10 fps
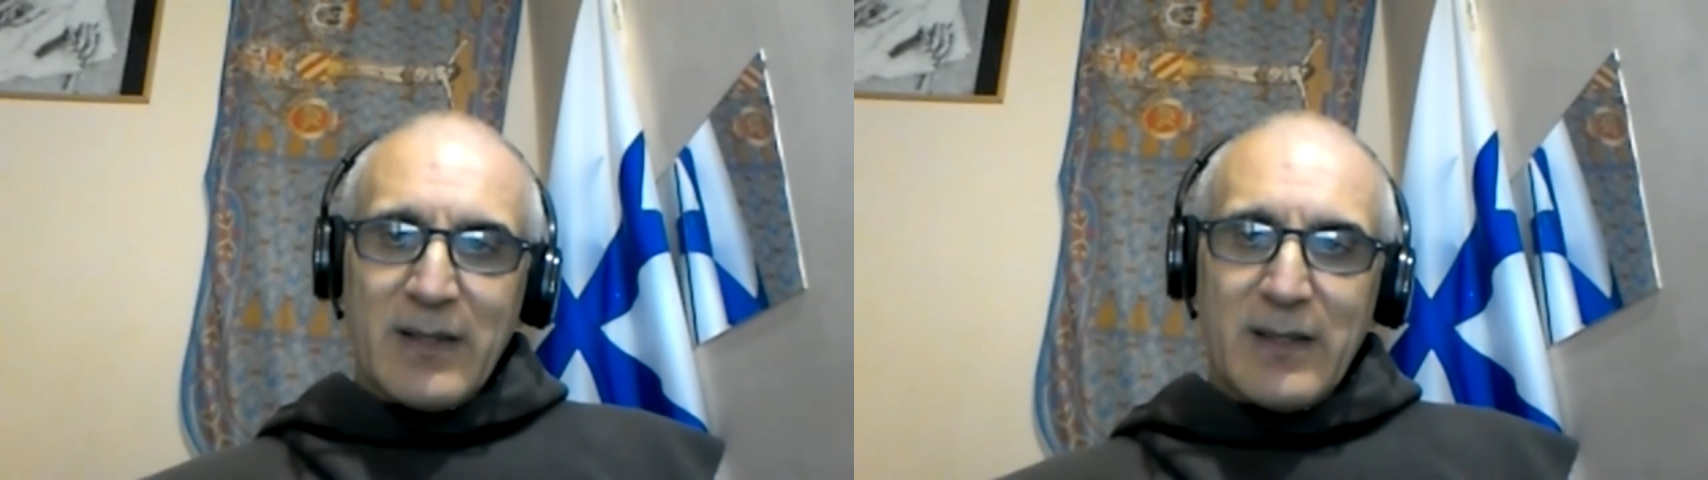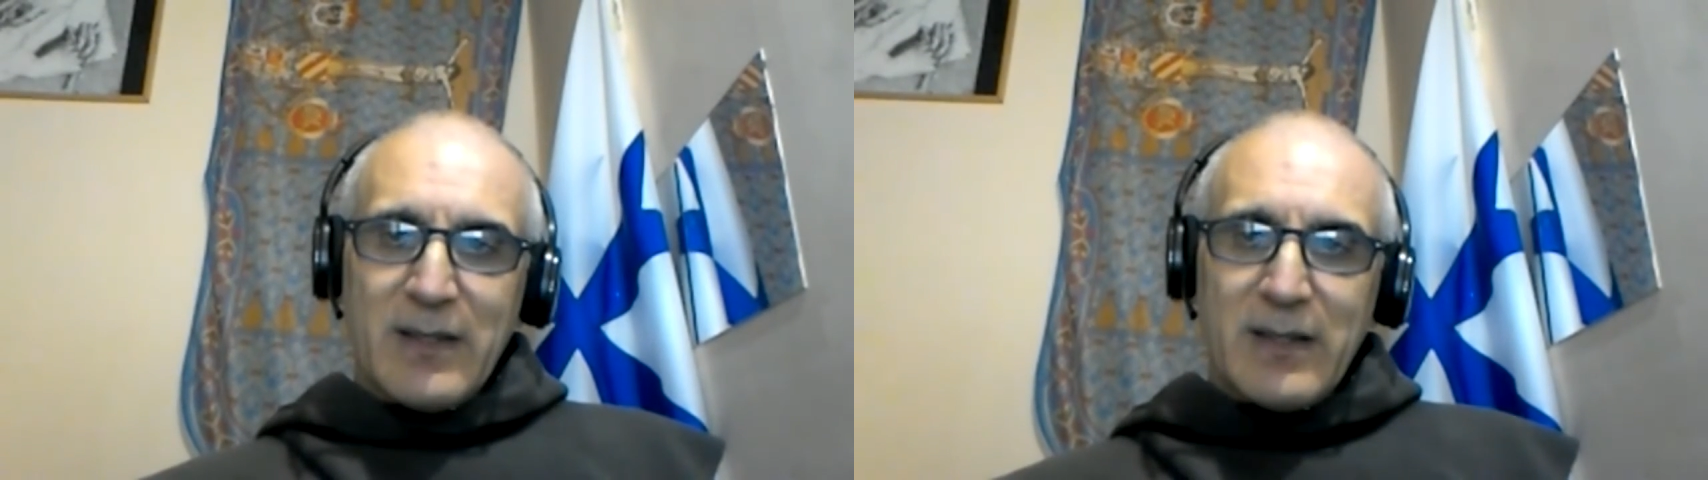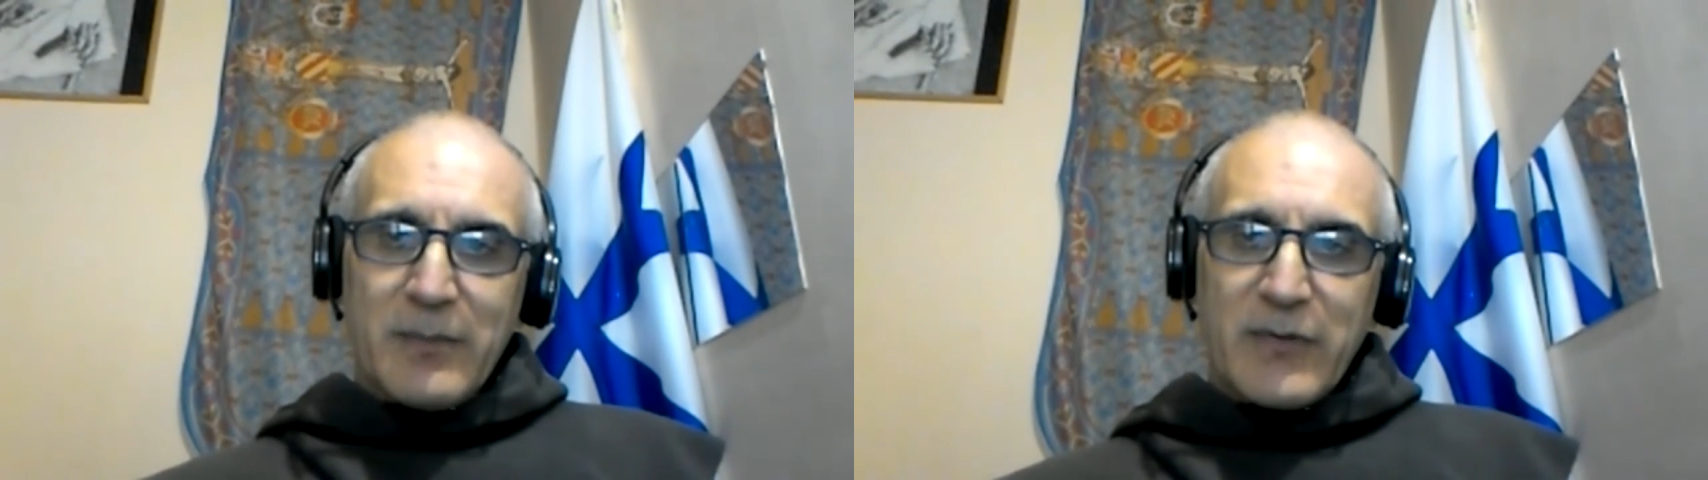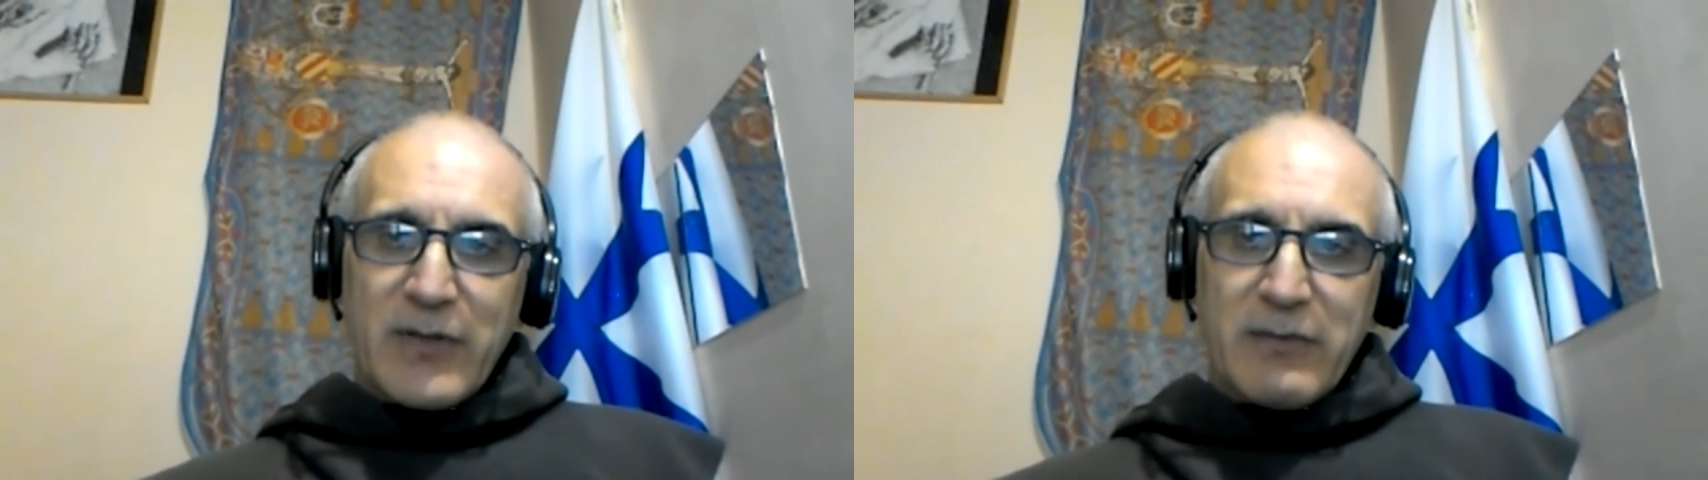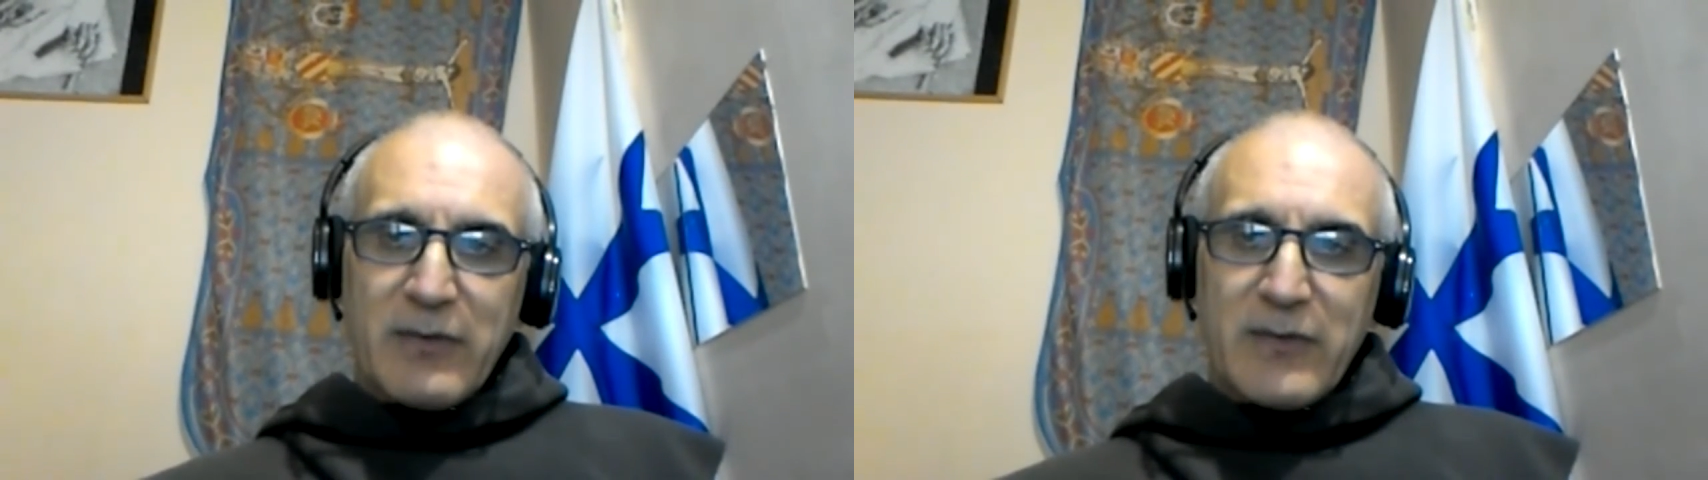Because
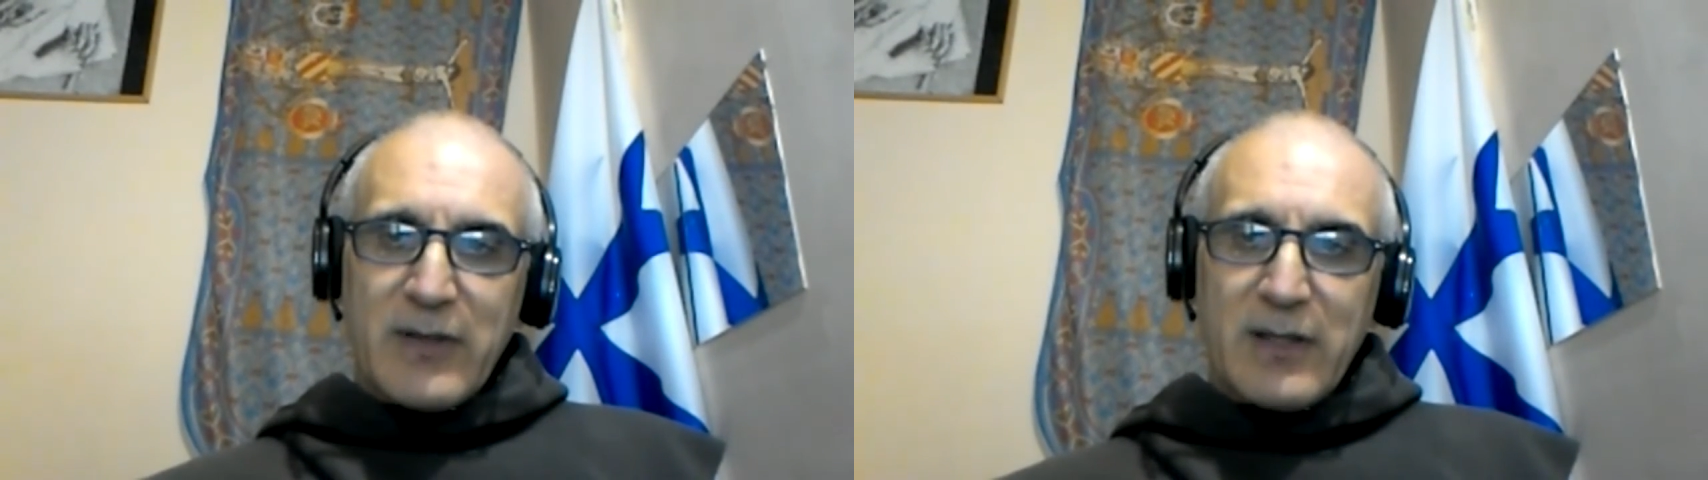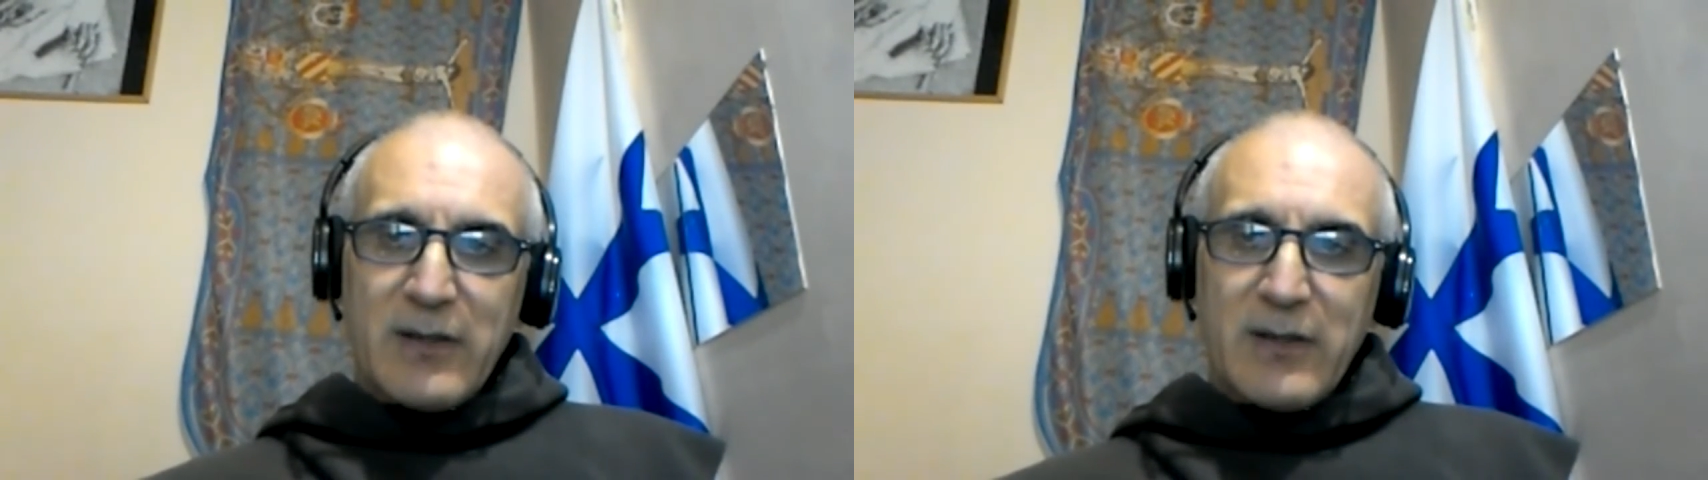as I said,